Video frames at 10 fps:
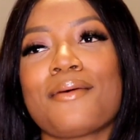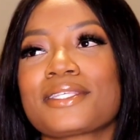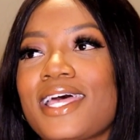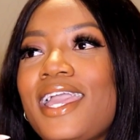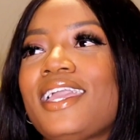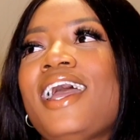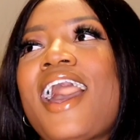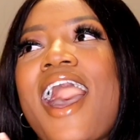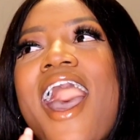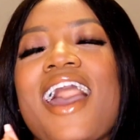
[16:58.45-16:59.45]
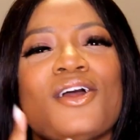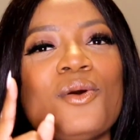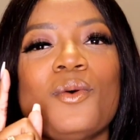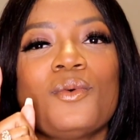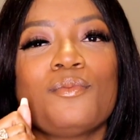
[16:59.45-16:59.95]
I was like, I
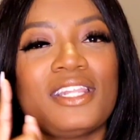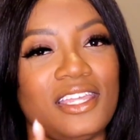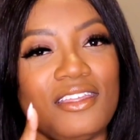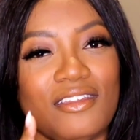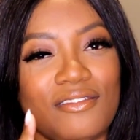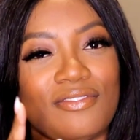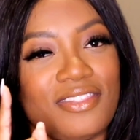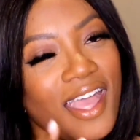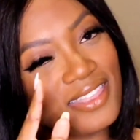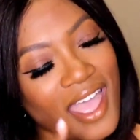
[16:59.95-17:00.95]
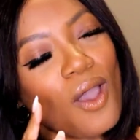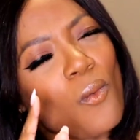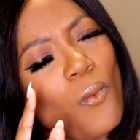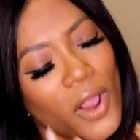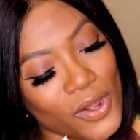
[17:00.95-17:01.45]
don't believe that
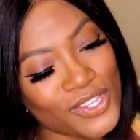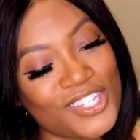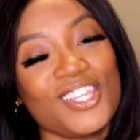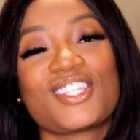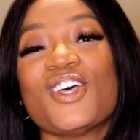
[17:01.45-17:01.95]
works.